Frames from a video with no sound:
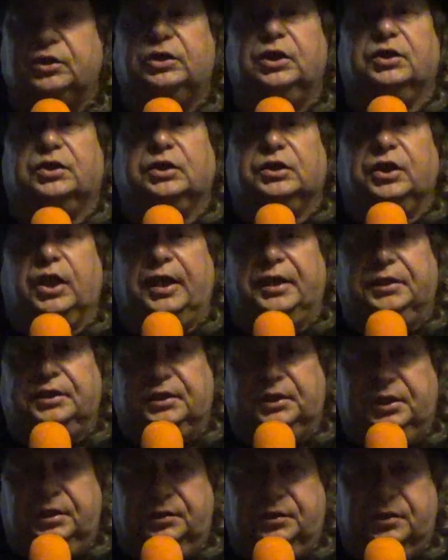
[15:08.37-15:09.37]
just like
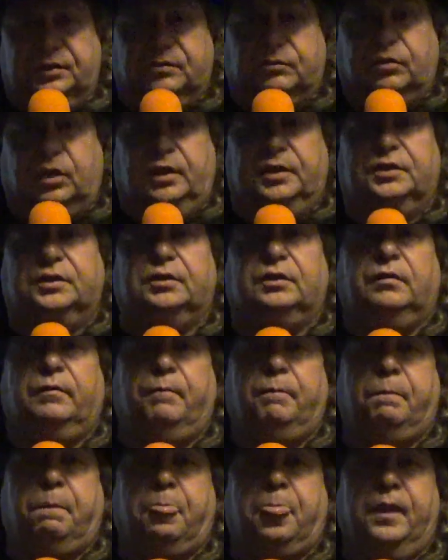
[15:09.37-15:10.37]
Jesus Christ.
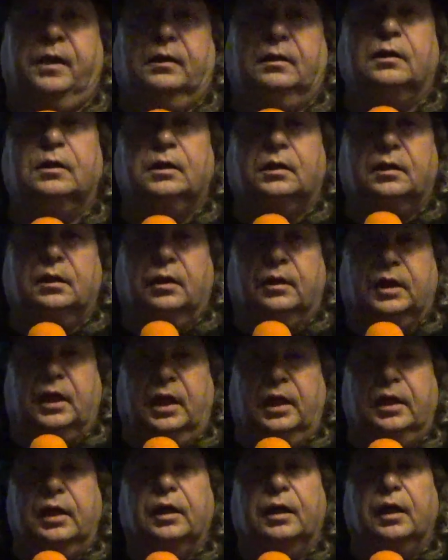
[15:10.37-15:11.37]

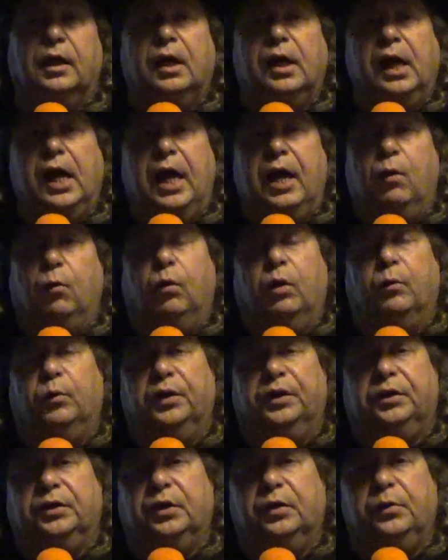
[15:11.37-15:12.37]
Okay? And what
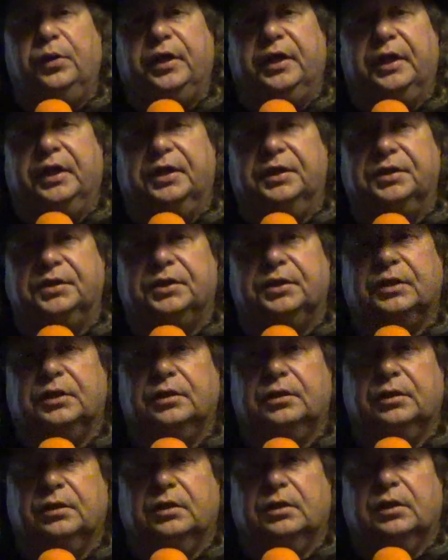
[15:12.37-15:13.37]
we're doing
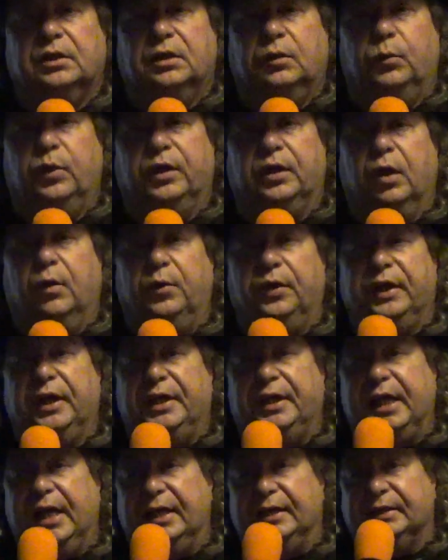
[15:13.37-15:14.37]
is we're going
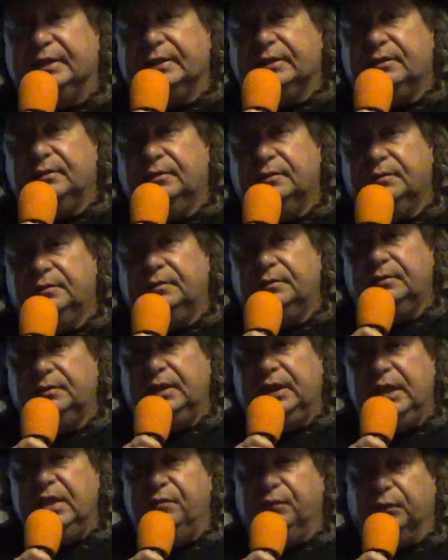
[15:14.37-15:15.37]

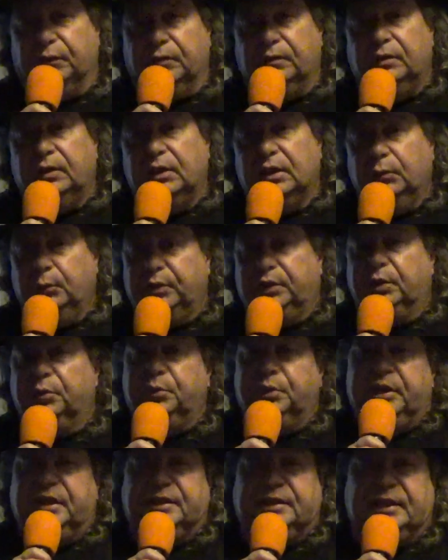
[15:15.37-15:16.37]
against evil. We're
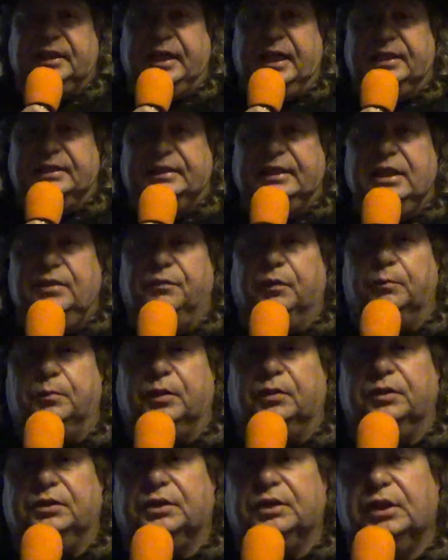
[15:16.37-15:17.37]
doing this against evil
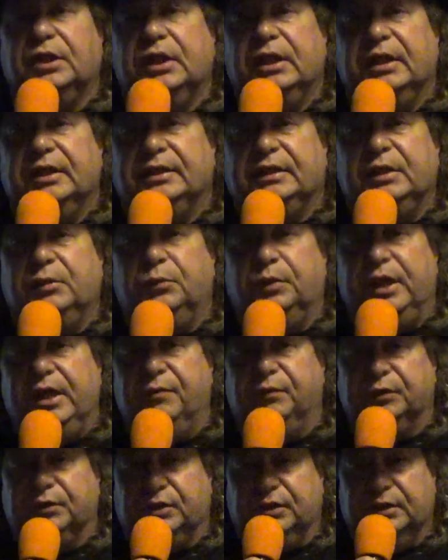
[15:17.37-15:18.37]
because, see,
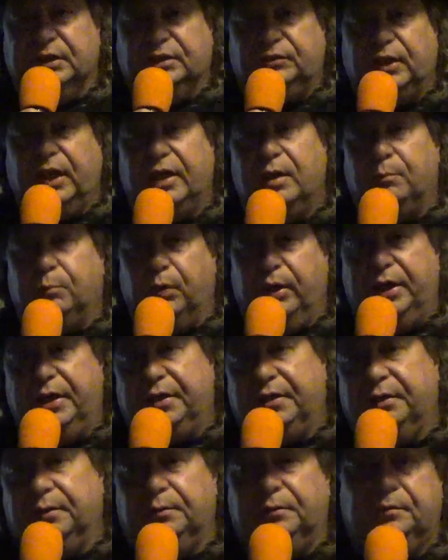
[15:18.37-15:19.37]
evil's going to try to
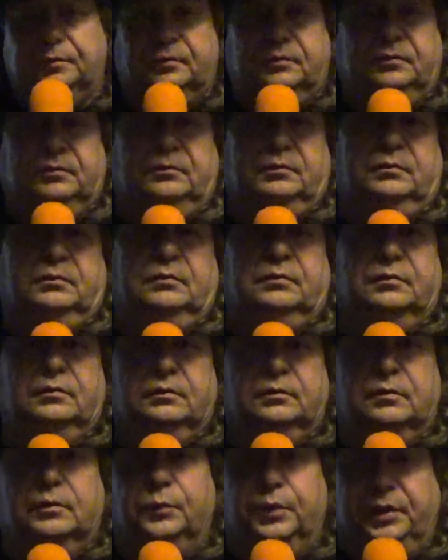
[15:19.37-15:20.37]
break you
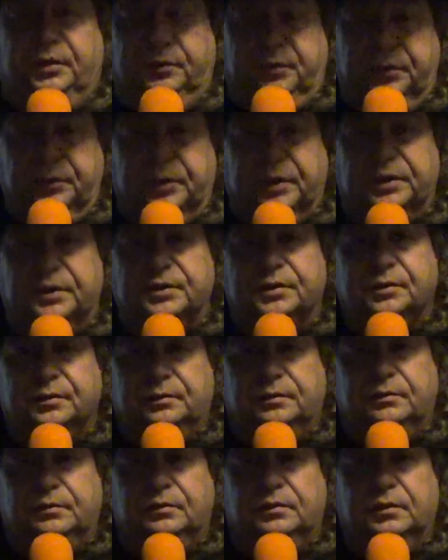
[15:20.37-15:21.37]
when you do
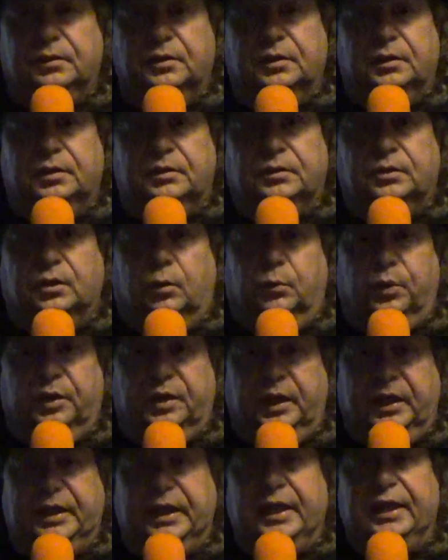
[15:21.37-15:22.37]
this. So we're
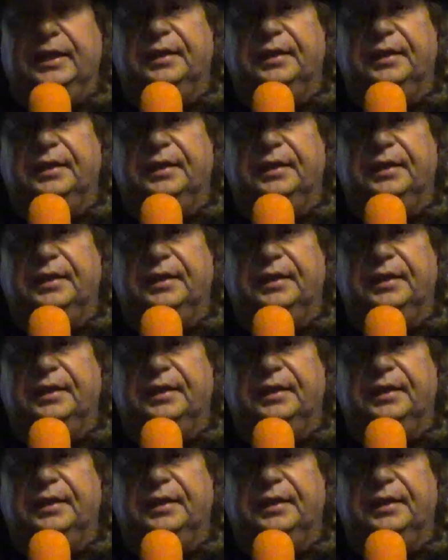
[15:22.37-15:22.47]
going to get